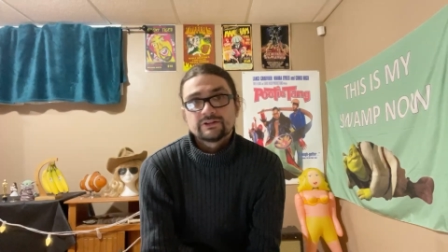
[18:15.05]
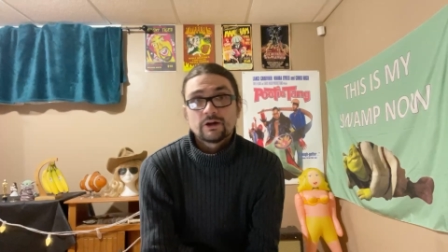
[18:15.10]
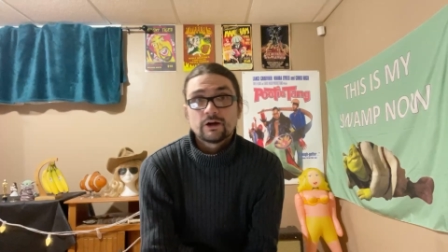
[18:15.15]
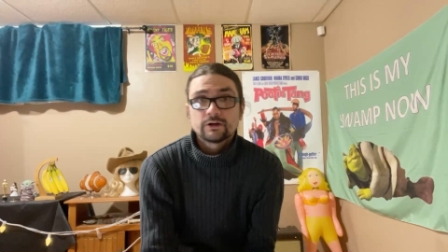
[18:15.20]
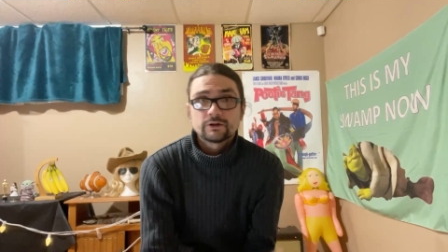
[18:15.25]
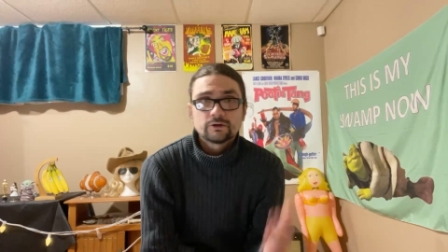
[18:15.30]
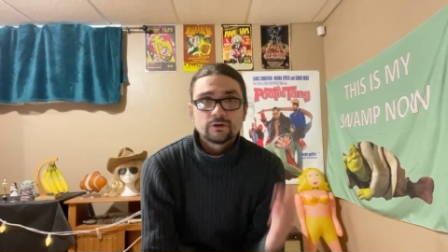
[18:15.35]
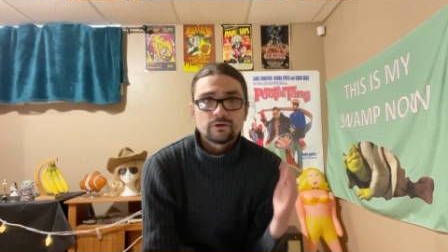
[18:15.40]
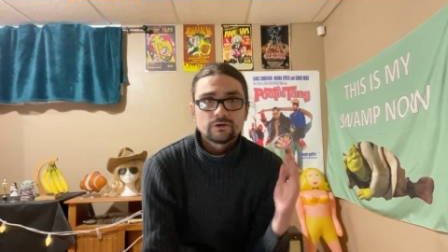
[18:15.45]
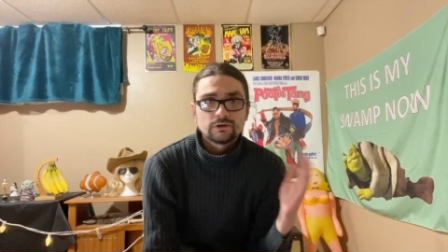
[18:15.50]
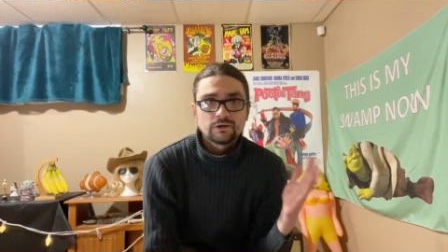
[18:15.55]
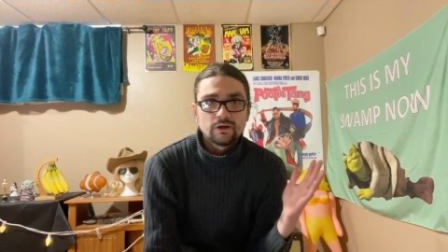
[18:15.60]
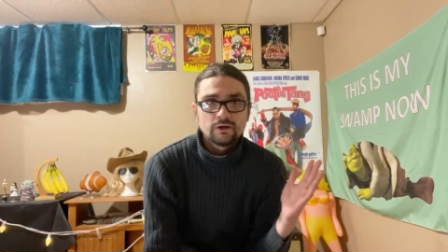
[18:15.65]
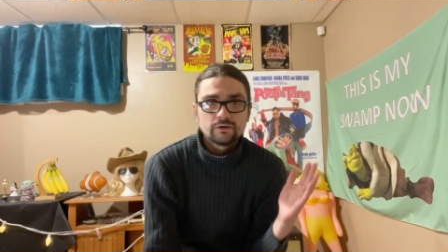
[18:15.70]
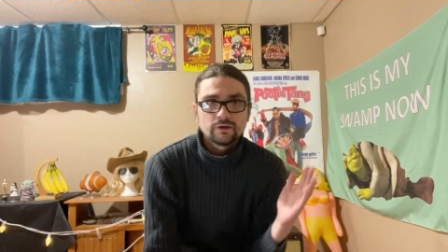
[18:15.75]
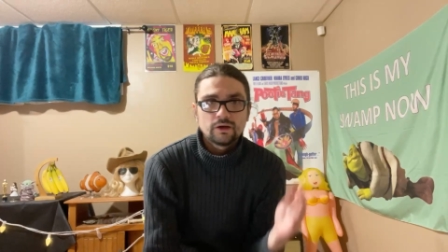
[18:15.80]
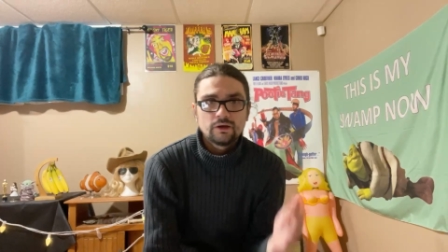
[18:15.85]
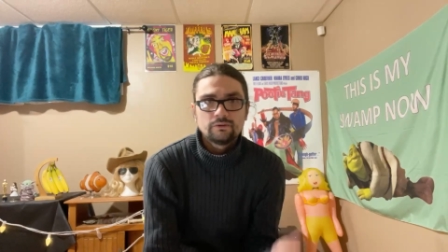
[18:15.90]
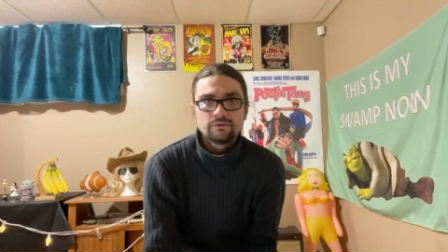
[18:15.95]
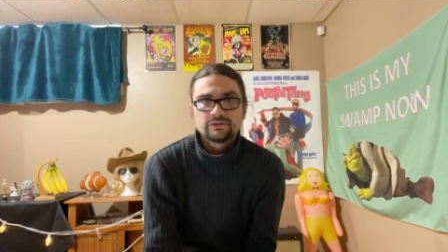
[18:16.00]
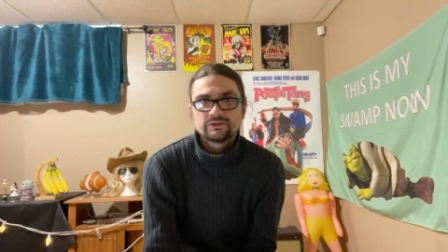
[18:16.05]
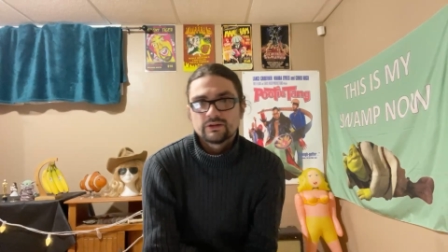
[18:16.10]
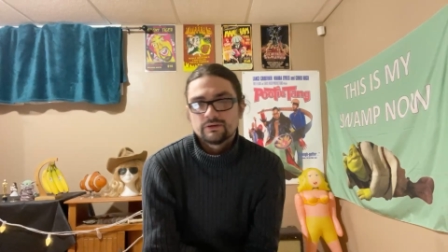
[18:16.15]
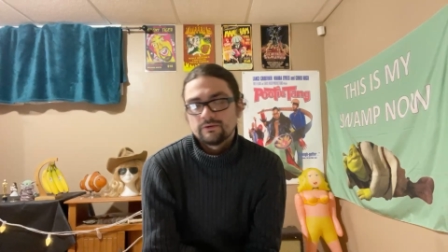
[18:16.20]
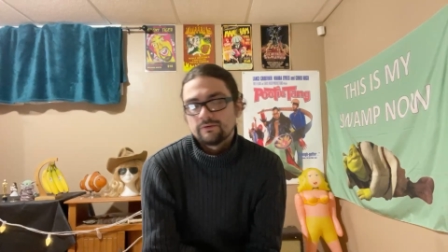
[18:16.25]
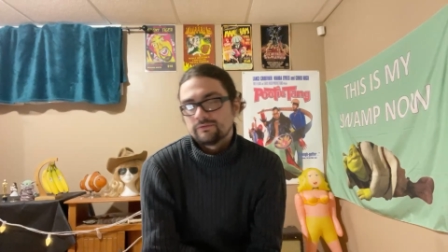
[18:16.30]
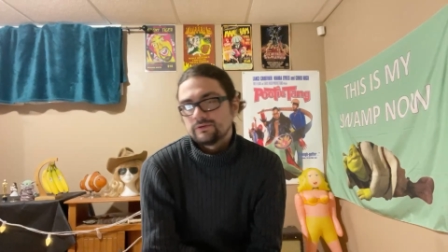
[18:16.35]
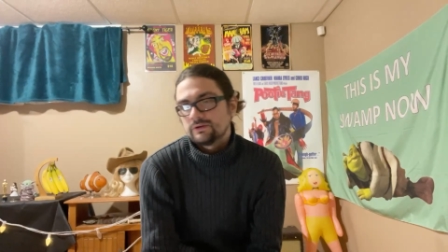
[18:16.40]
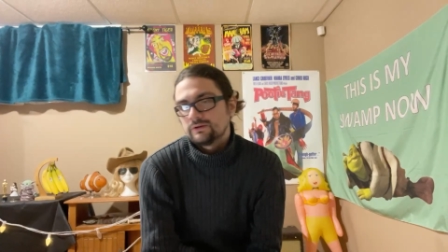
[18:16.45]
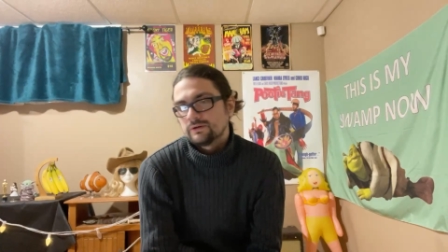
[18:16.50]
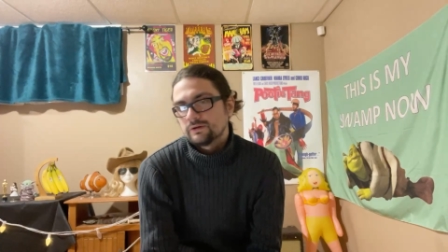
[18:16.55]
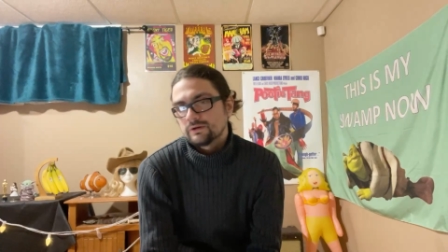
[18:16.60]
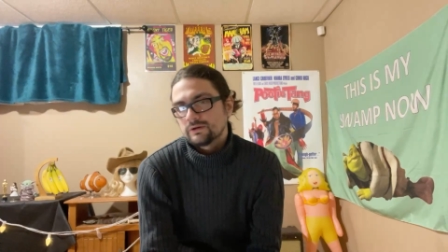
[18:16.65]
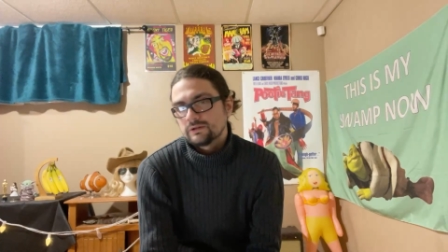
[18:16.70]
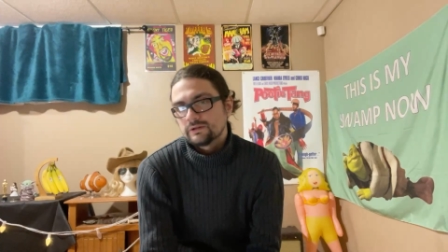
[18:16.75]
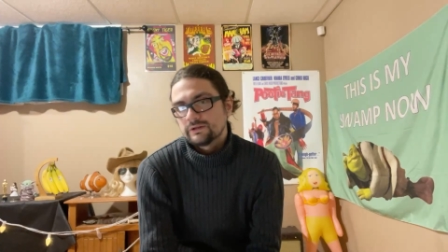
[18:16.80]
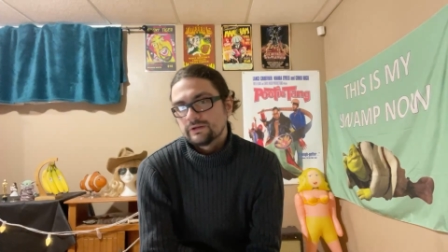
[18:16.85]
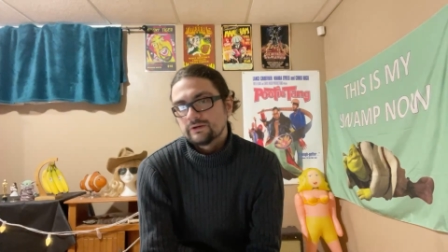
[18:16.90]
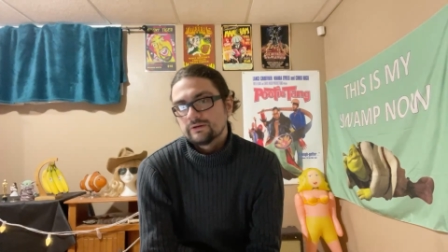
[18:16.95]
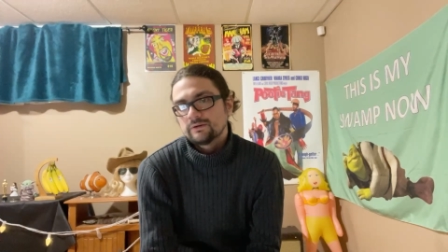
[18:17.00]
Hardcore Logo, which I reviewed
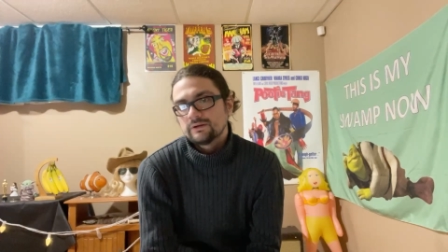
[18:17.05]
earlier,